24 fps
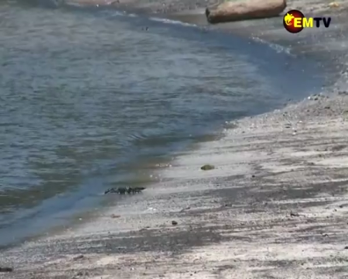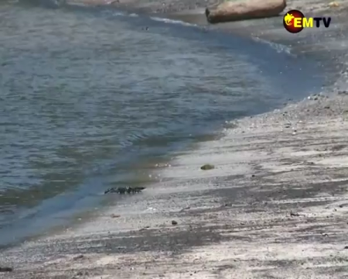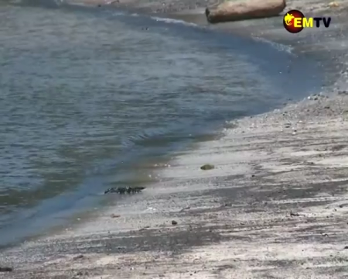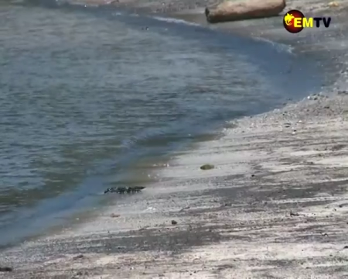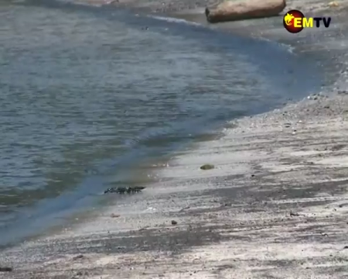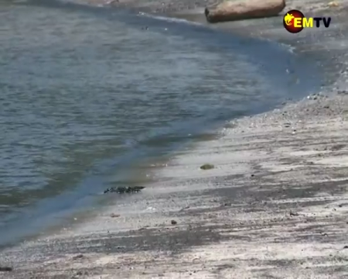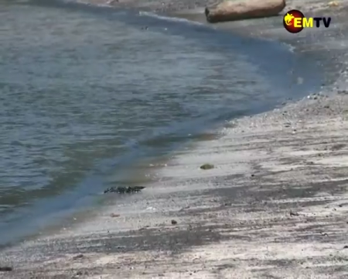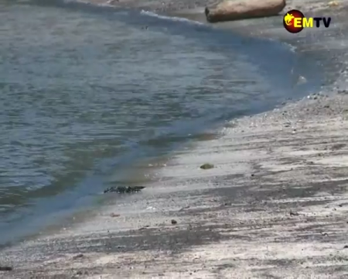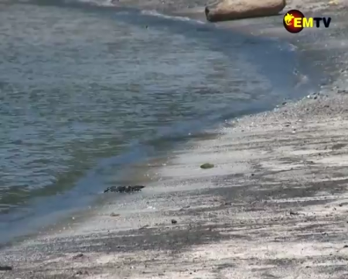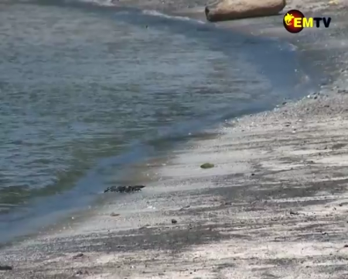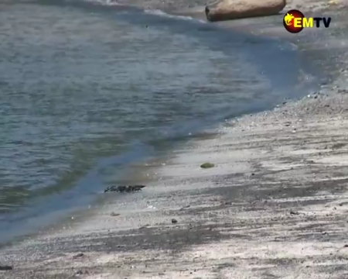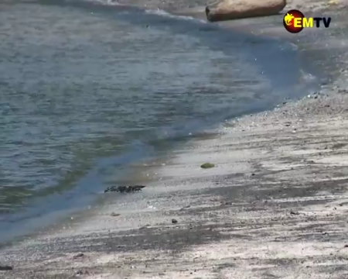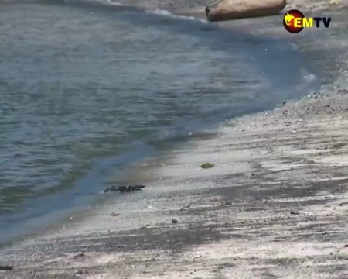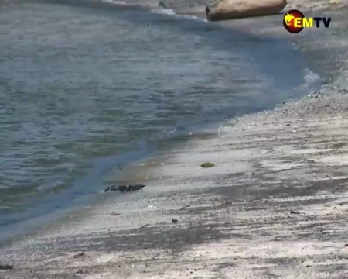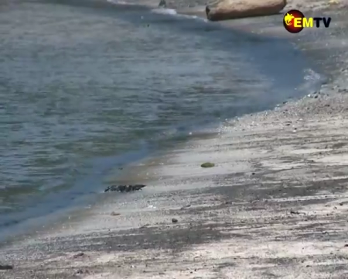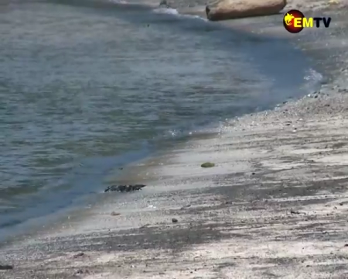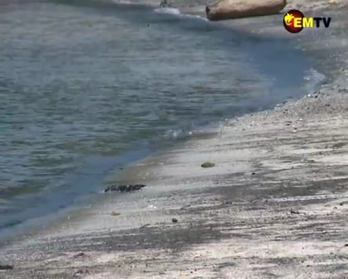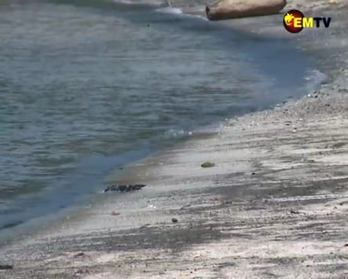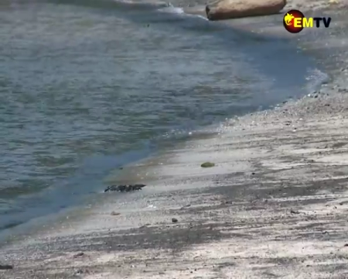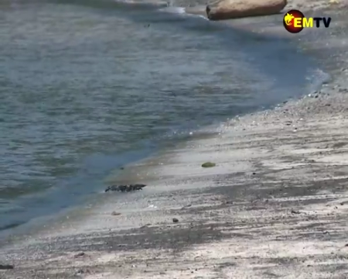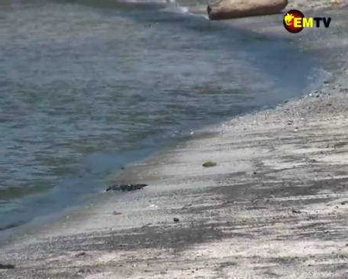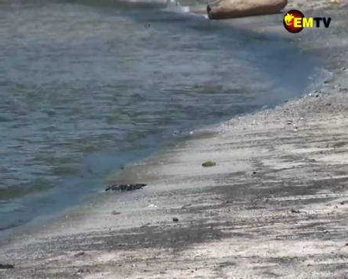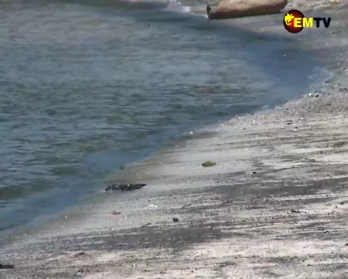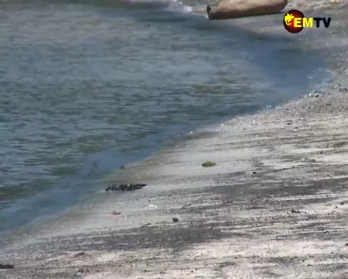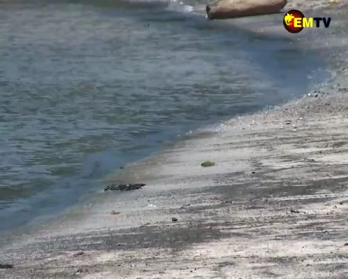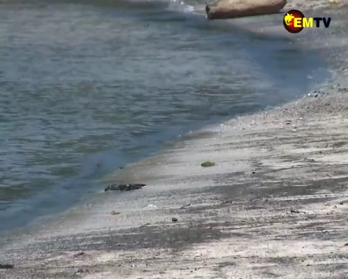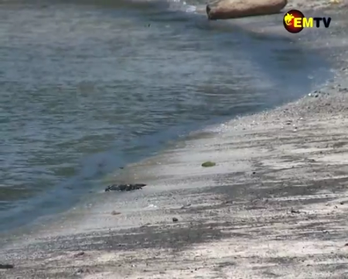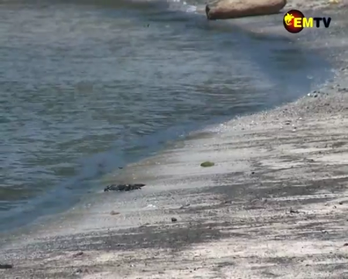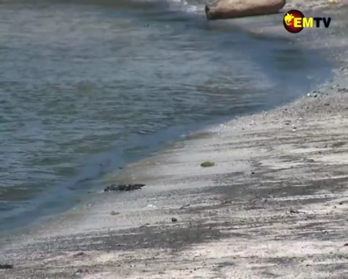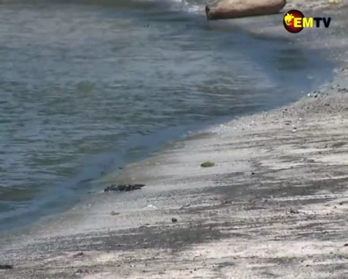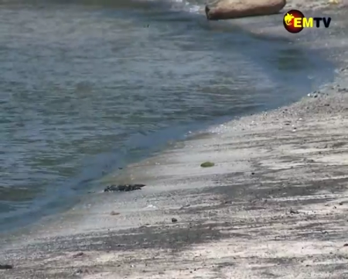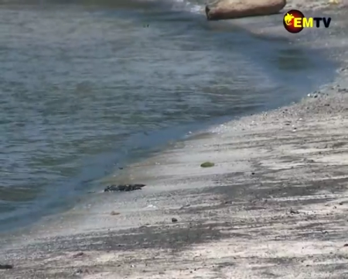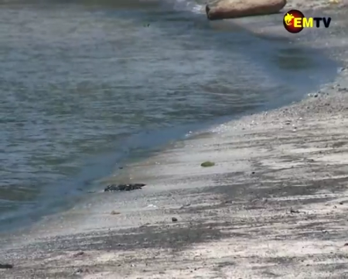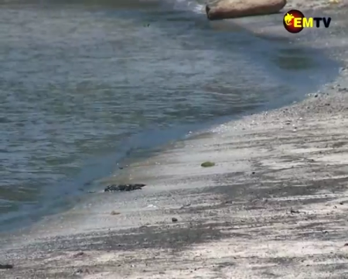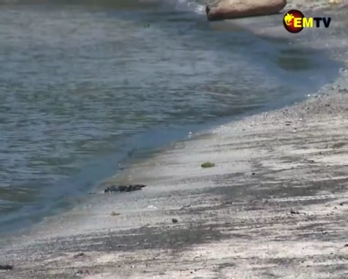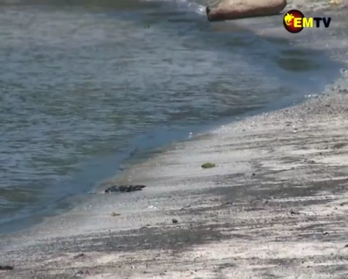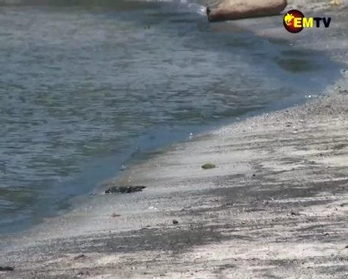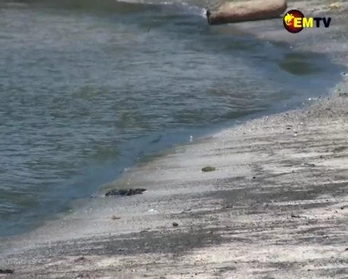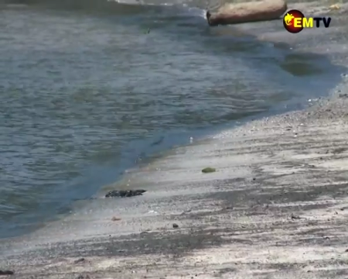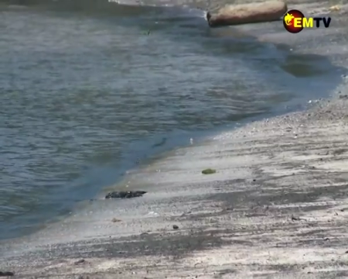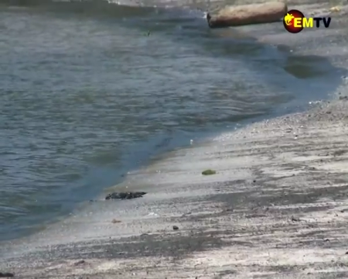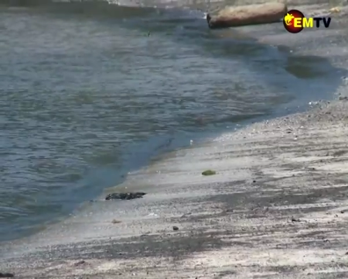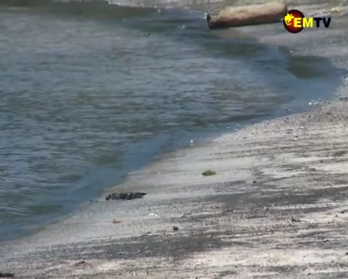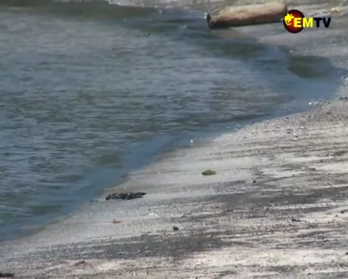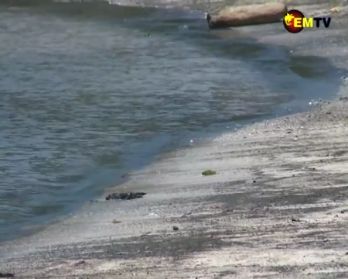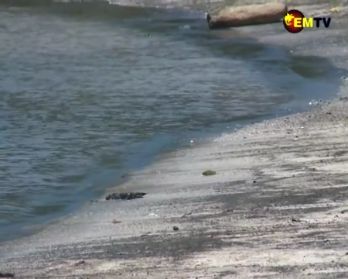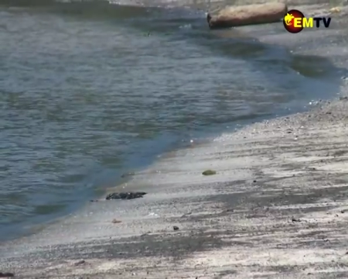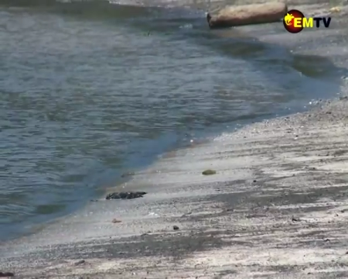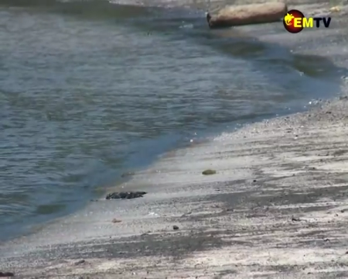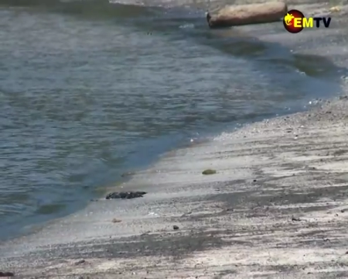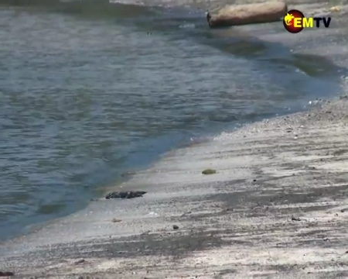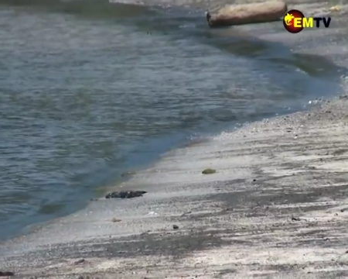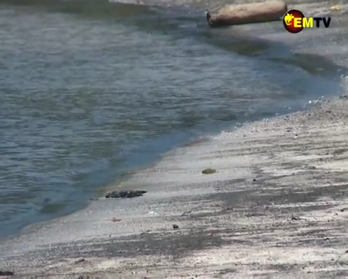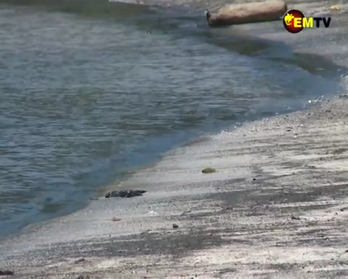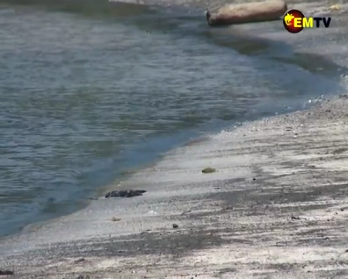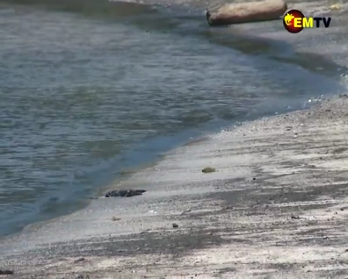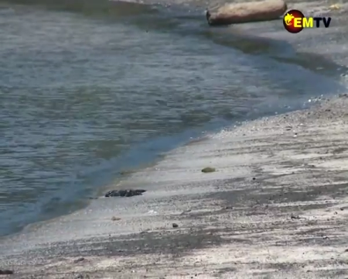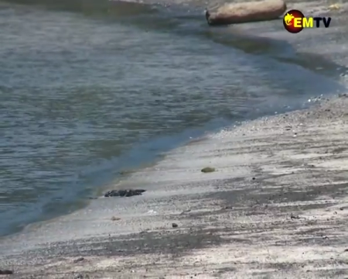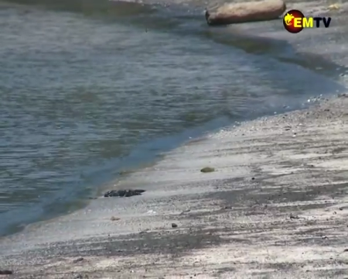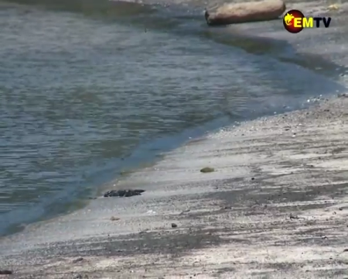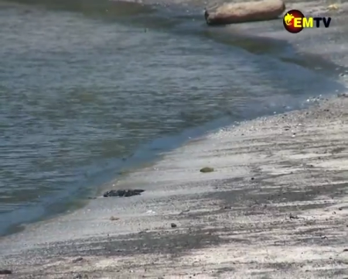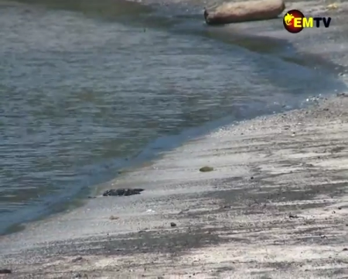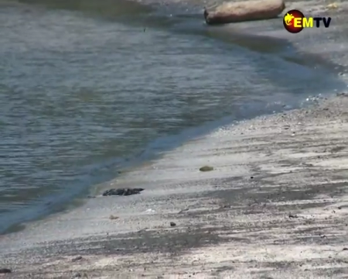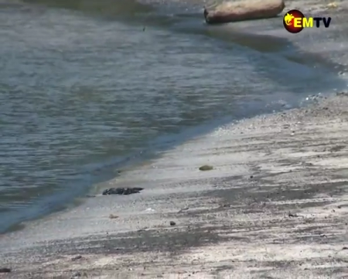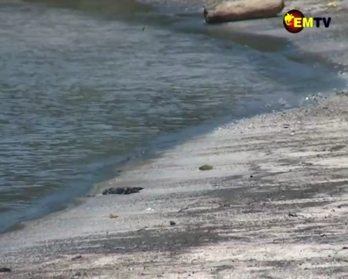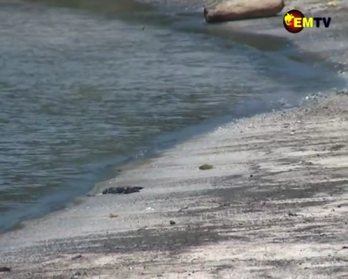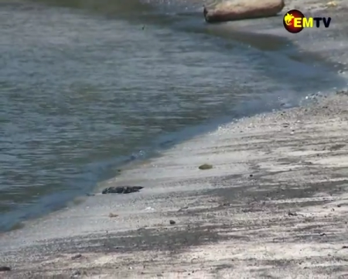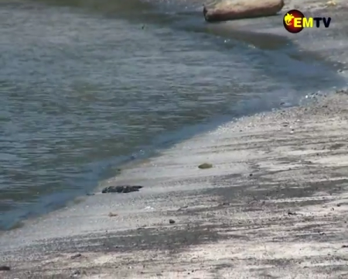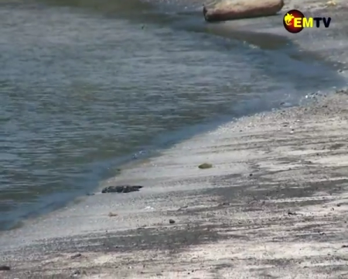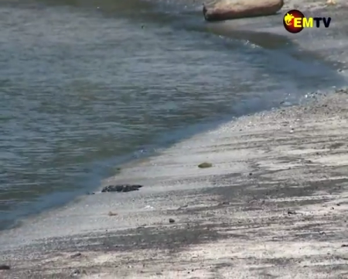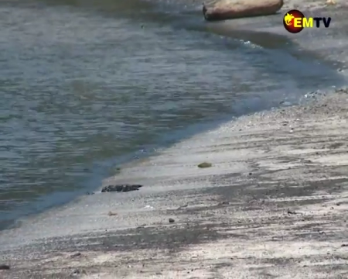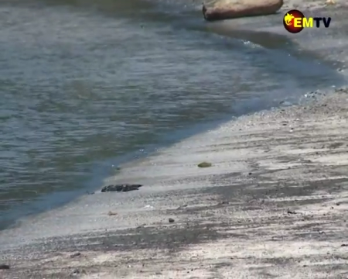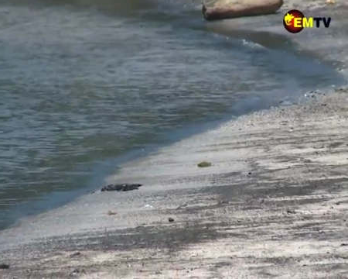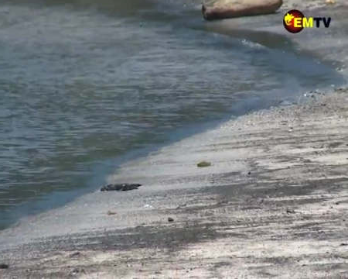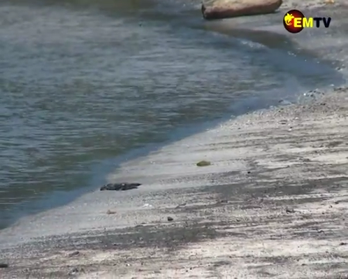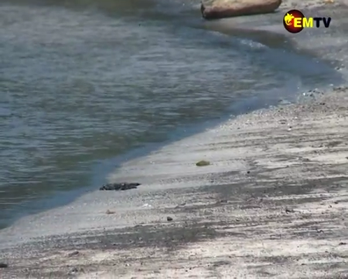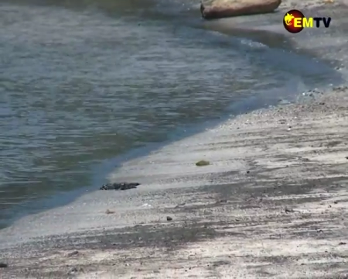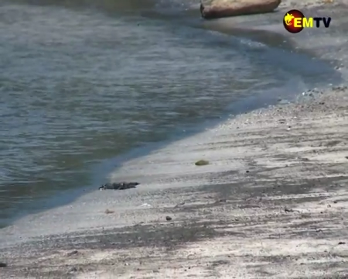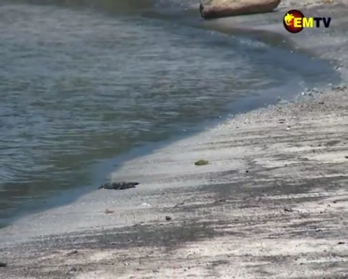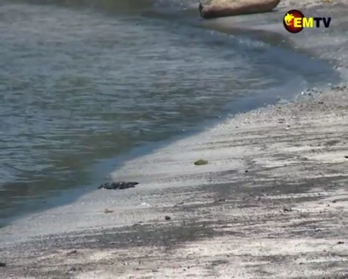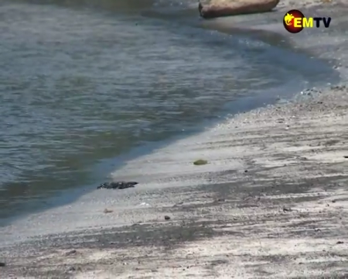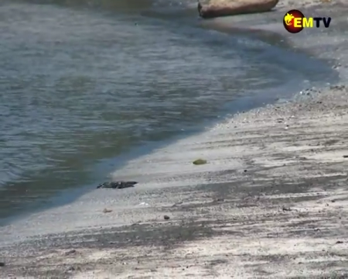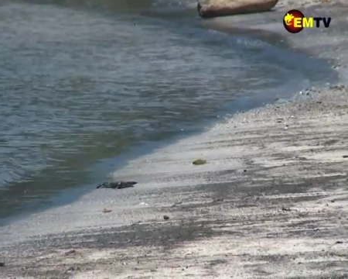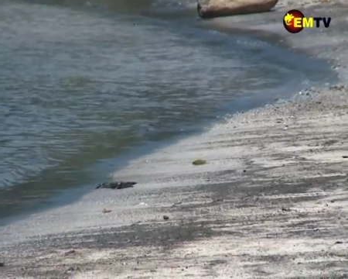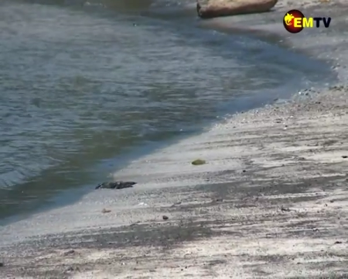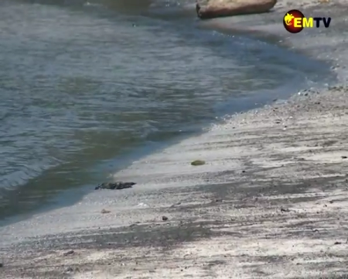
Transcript: (no speaker visible)